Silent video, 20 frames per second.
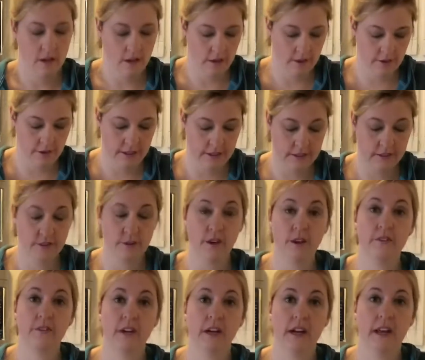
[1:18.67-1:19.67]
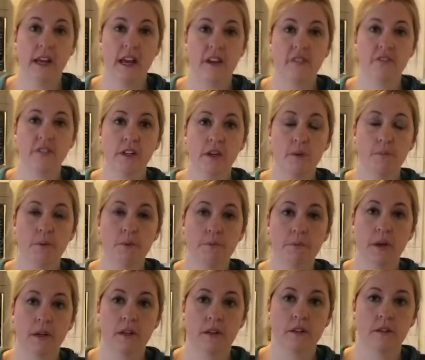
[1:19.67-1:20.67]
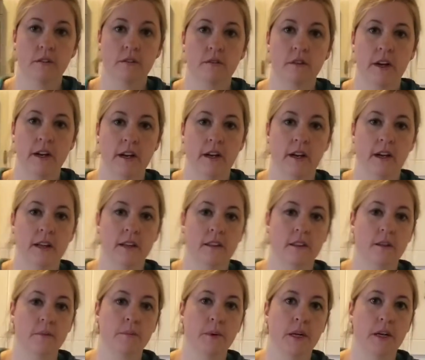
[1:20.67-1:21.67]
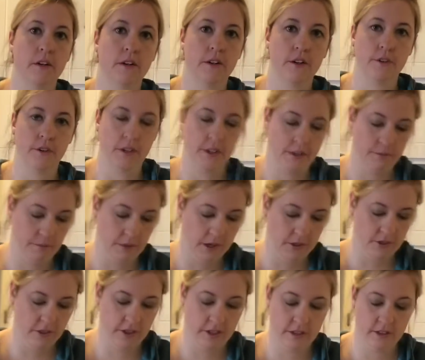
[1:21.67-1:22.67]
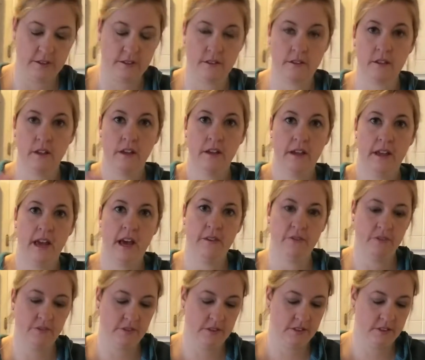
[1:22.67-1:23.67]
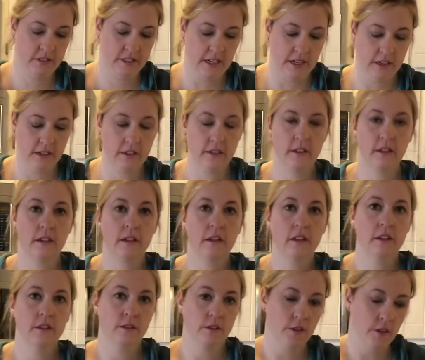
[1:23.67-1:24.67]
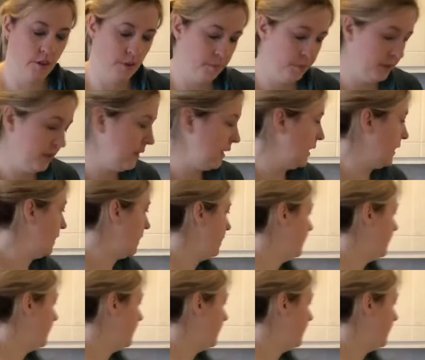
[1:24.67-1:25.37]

All right, so I've got a half a cup of butter. Right on the butter, you can measure it. It's half of a stick. So you'll put that